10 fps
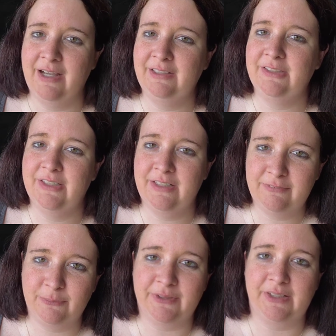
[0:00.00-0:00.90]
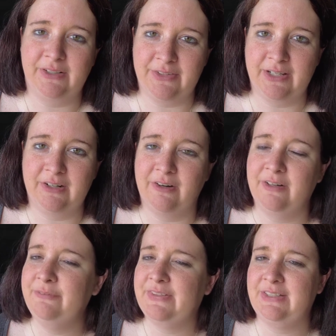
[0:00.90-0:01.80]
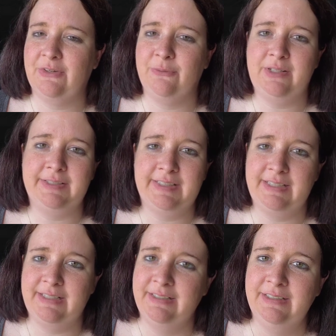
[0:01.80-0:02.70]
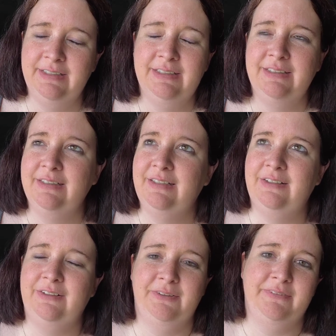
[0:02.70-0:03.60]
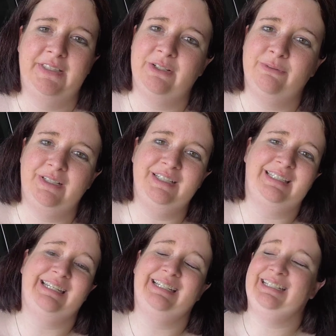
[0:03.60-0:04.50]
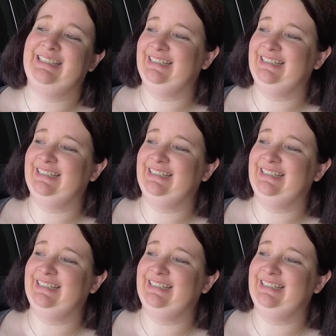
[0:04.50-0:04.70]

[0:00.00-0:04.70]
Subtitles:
I loved working on that car. It was so easy. Oh, it was so easy.